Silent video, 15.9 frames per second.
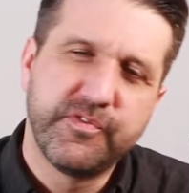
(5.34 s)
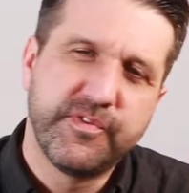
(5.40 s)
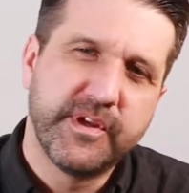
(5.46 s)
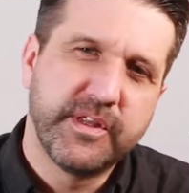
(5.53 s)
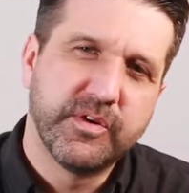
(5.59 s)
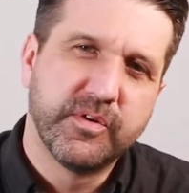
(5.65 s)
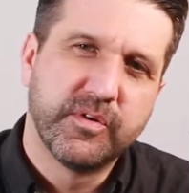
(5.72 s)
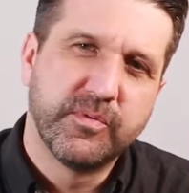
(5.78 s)

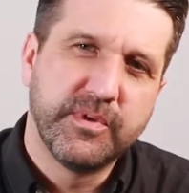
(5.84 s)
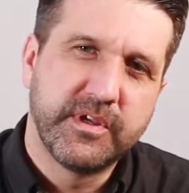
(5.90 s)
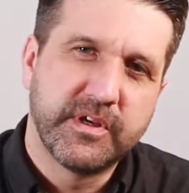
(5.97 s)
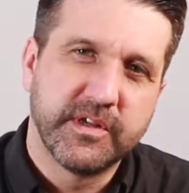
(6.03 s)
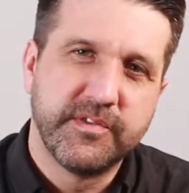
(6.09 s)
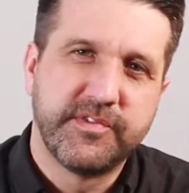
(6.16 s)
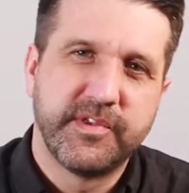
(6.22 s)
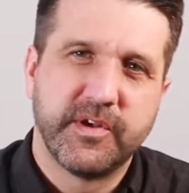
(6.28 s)
video, we
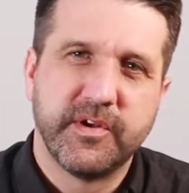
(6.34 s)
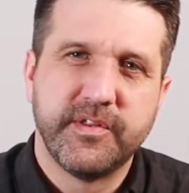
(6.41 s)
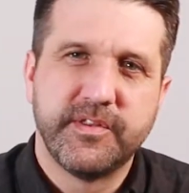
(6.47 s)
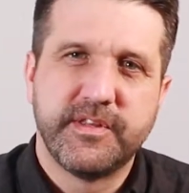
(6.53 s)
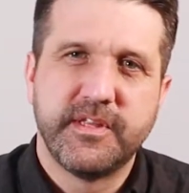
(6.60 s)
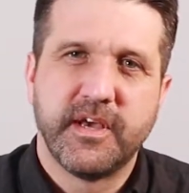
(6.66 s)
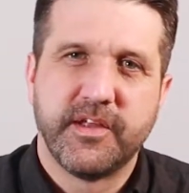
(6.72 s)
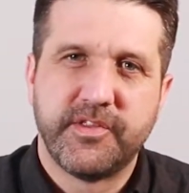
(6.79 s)
considered
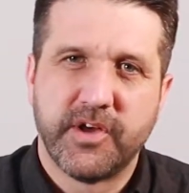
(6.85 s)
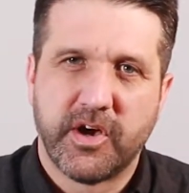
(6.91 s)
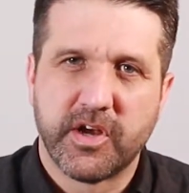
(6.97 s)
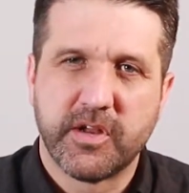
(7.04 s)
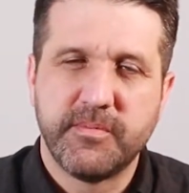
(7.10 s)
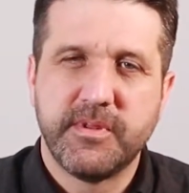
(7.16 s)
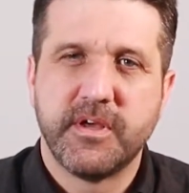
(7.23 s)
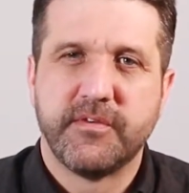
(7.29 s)
the
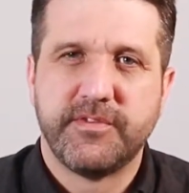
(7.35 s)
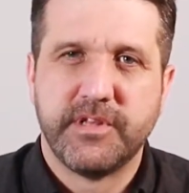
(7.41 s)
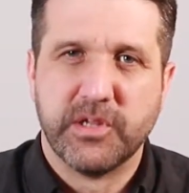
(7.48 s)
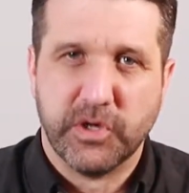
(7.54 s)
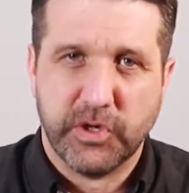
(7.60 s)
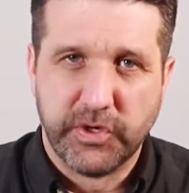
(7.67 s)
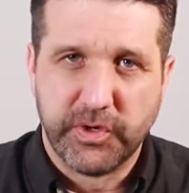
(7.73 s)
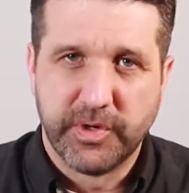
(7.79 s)
autonomy of the
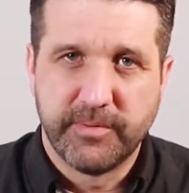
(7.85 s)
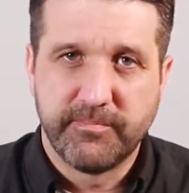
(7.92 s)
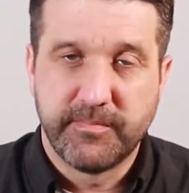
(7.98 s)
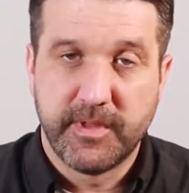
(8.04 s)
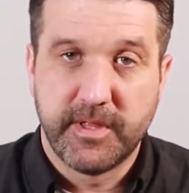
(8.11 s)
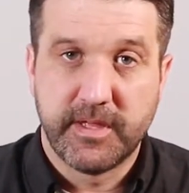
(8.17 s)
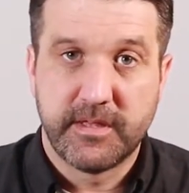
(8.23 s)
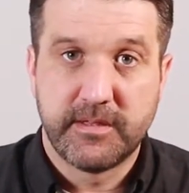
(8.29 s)
learner
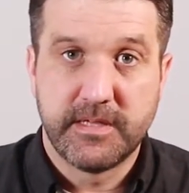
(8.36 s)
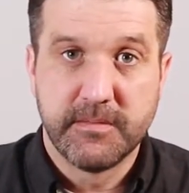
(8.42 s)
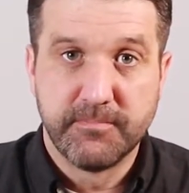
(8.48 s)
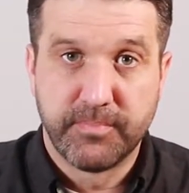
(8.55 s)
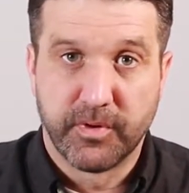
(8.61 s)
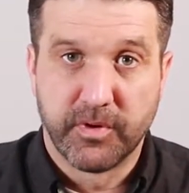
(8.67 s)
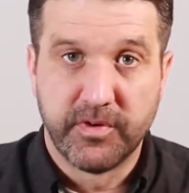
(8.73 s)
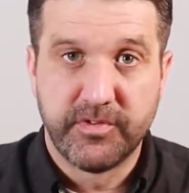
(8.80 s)
and the
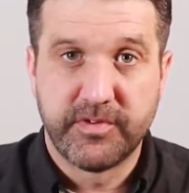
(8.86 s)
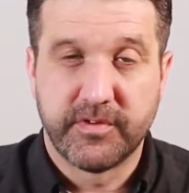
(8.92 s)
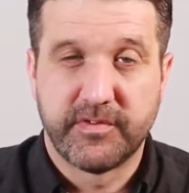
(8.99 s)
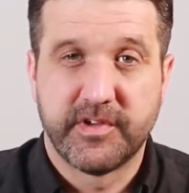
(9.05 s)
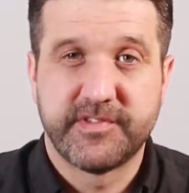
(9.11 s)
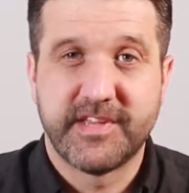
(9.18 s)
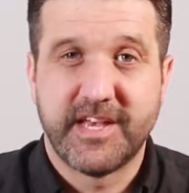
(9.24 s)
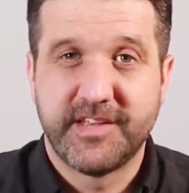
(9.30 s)
importance of
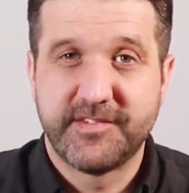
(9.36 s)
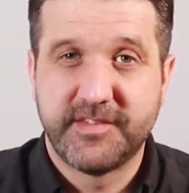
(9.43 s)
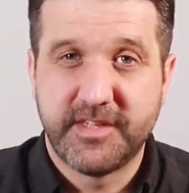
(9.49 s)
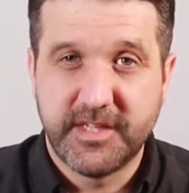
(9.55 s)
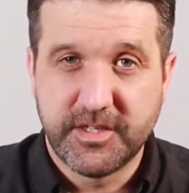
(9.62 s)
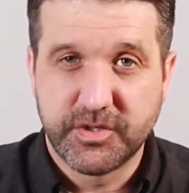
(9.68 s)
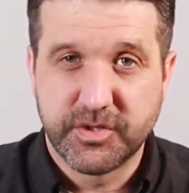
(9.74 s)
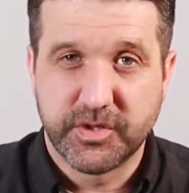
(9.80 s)
us as
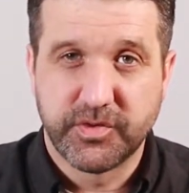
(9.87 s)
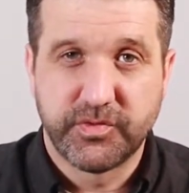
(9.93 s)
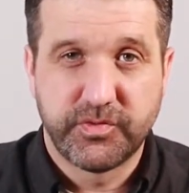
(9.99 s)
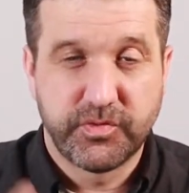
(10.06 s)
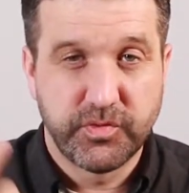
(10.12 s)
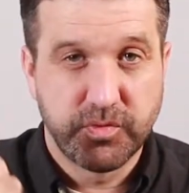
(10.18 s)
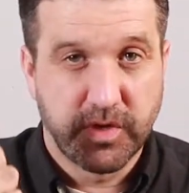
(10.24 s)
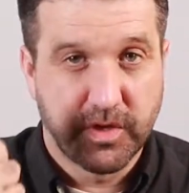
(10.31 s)
teachers
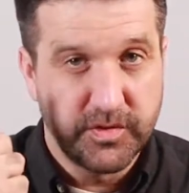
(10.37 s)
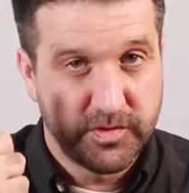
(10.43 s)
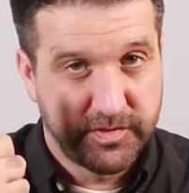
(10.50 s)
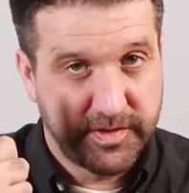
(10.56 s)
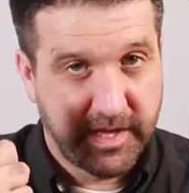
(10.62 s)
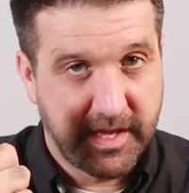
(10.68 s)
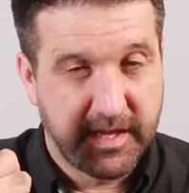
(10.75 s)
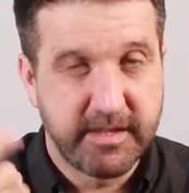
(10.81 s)
to
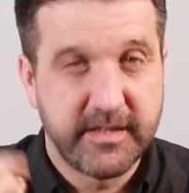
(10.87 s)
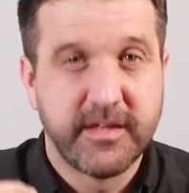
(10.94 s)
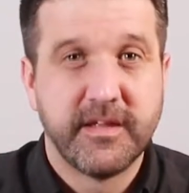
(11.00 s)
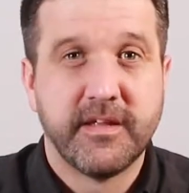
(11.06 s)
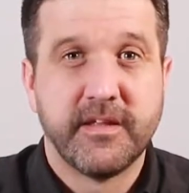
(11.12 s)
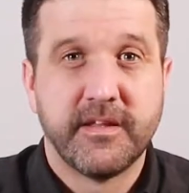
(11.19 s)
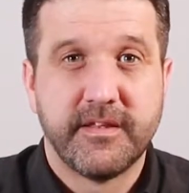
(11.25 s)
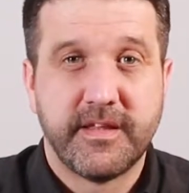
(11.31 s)
understand
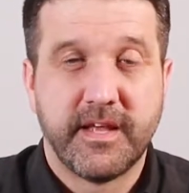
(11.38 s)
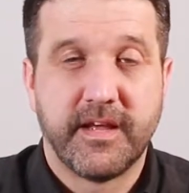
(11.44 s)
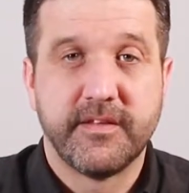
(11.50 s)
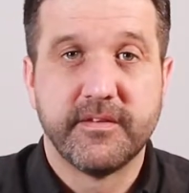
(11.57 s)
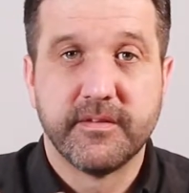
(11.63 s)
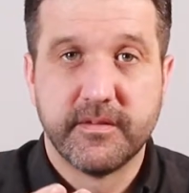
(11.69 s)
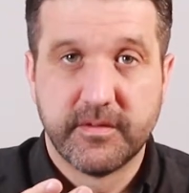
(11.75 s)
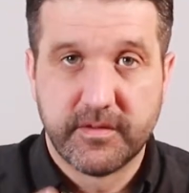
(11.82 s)
that
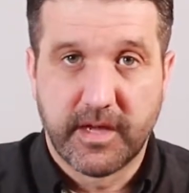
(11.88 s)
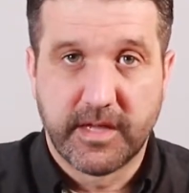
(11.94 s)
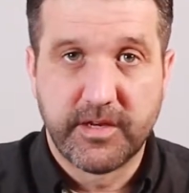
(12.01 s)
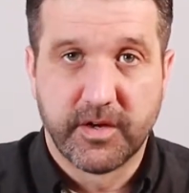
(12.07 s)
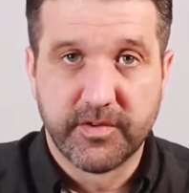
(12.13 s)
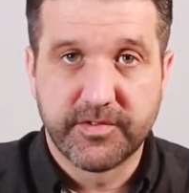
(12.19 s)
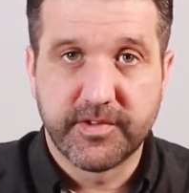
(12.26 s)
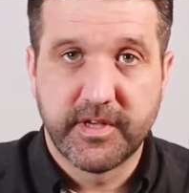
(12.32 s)

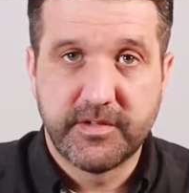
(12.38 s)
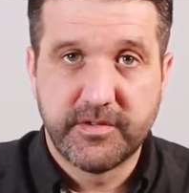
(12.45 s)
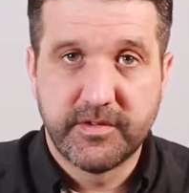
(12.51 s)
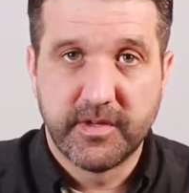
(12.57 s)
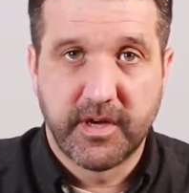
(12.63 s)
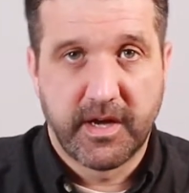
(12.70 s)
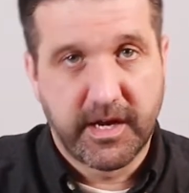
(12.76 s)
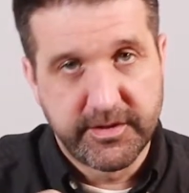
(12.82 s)
adult
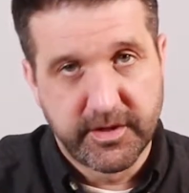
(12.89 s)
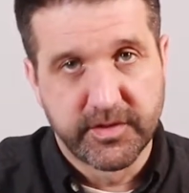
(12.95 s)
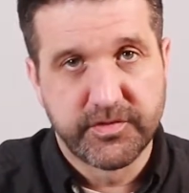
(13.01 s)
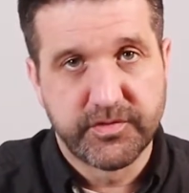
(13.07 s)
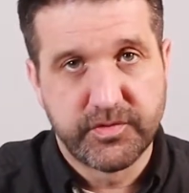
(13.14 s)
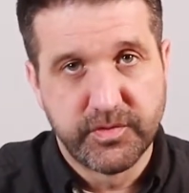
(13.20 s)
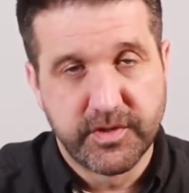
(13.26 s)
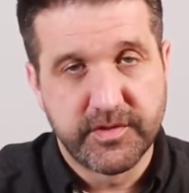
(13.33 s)

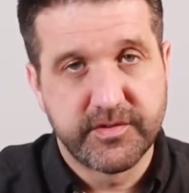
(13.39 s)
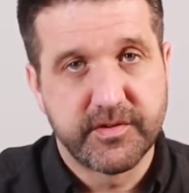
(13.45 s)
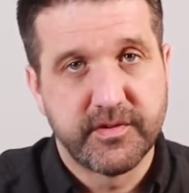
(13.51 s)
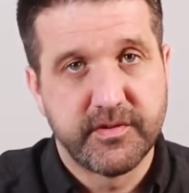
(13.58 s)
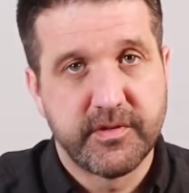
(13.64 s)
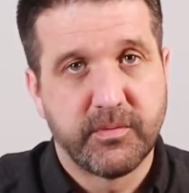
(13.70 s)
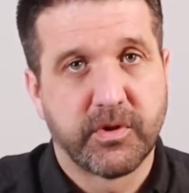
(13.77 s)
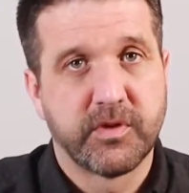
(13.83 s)
students,
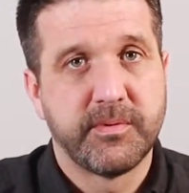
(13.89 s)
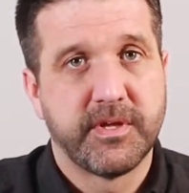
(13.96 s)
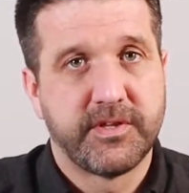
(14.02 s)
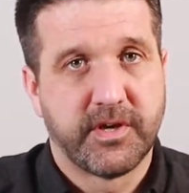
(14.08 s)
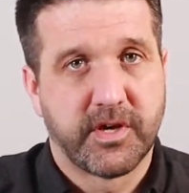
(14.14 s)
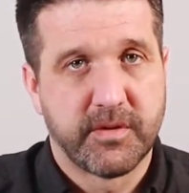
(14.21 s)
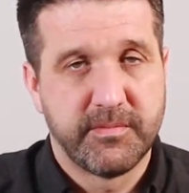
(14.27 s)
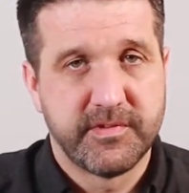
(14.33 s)
they want to be
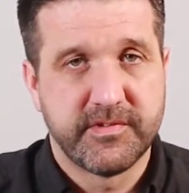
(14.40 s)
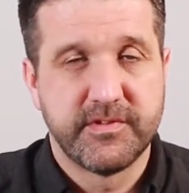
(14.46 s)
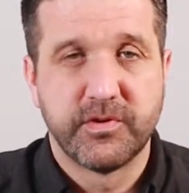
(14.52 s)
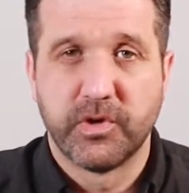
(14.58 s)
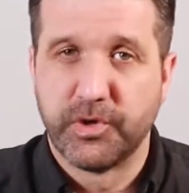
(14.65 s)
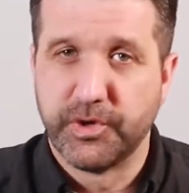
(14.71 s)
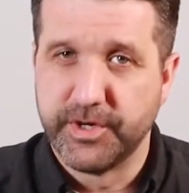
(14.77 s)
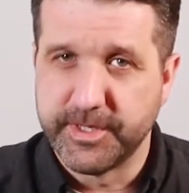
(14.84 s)
autonomous in
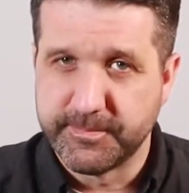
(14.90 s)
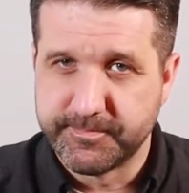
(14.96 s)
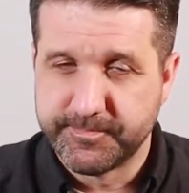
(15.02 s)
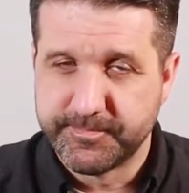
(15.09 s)
their learning.